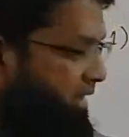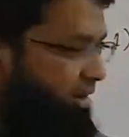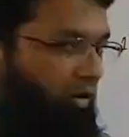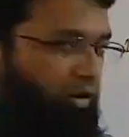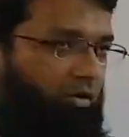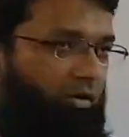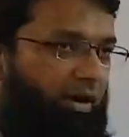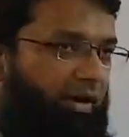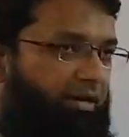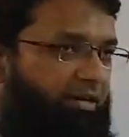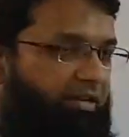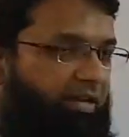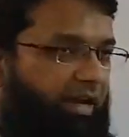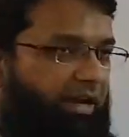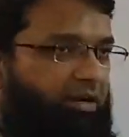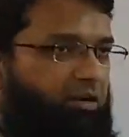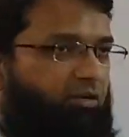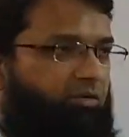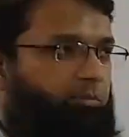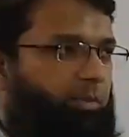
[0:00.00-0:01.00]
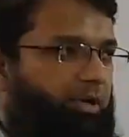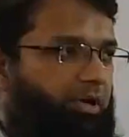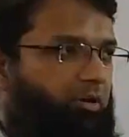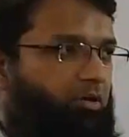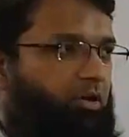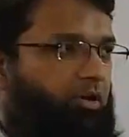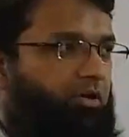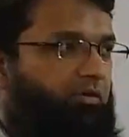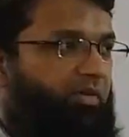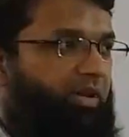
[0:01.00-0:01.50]
or at the end of a
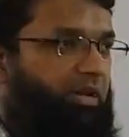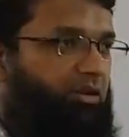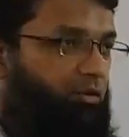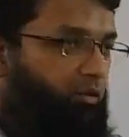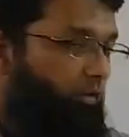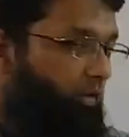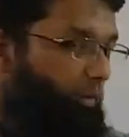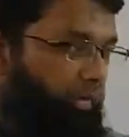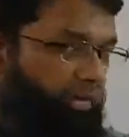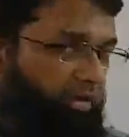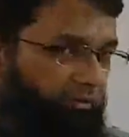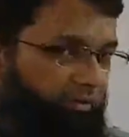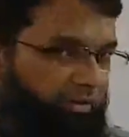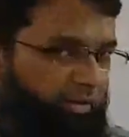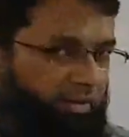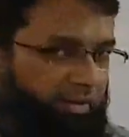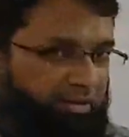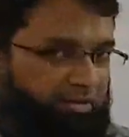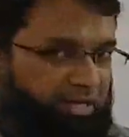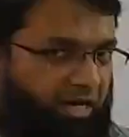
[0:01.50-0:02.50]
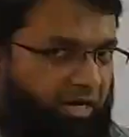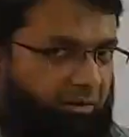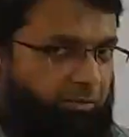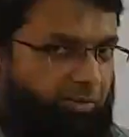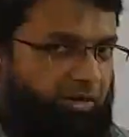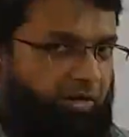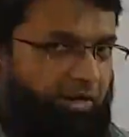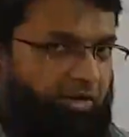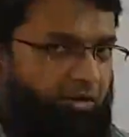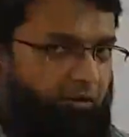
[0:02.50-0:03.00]
particular week, you will be given an
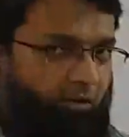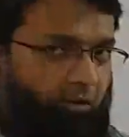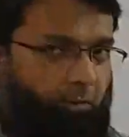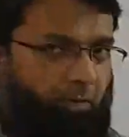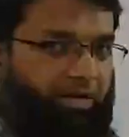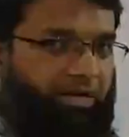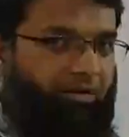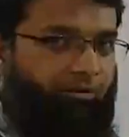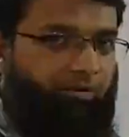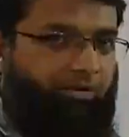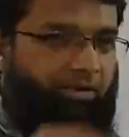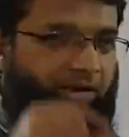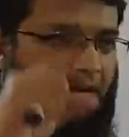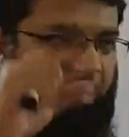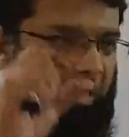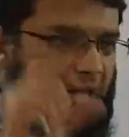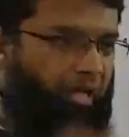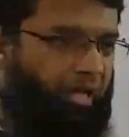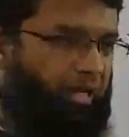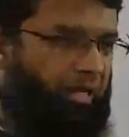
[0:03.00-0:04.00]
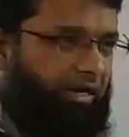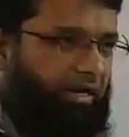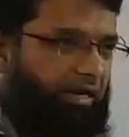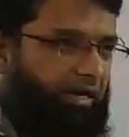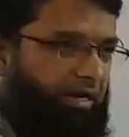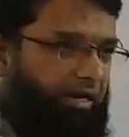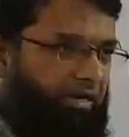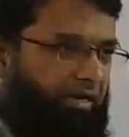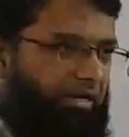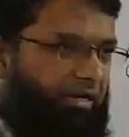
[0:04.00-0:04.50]
assignment and you will be given
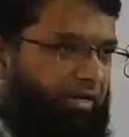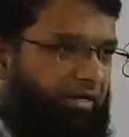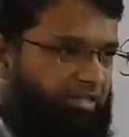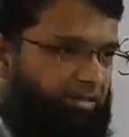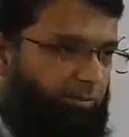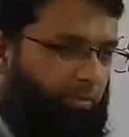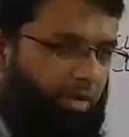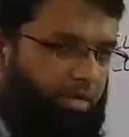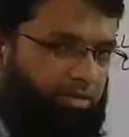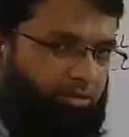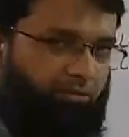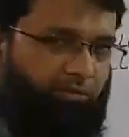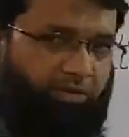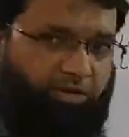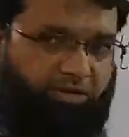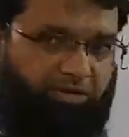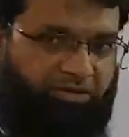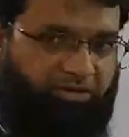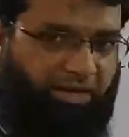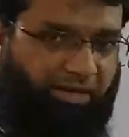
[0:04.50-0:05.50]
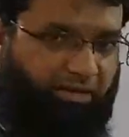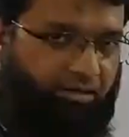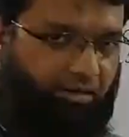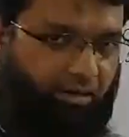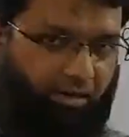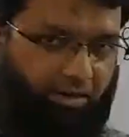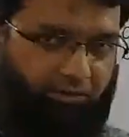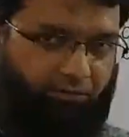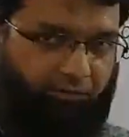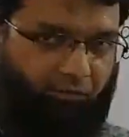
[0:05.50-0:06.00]
a specific
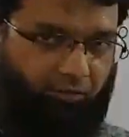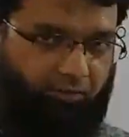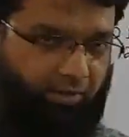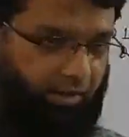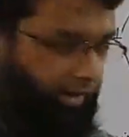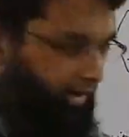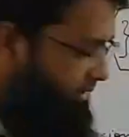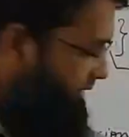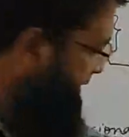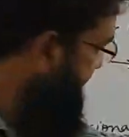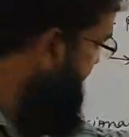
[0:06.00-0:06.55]
deadline for that,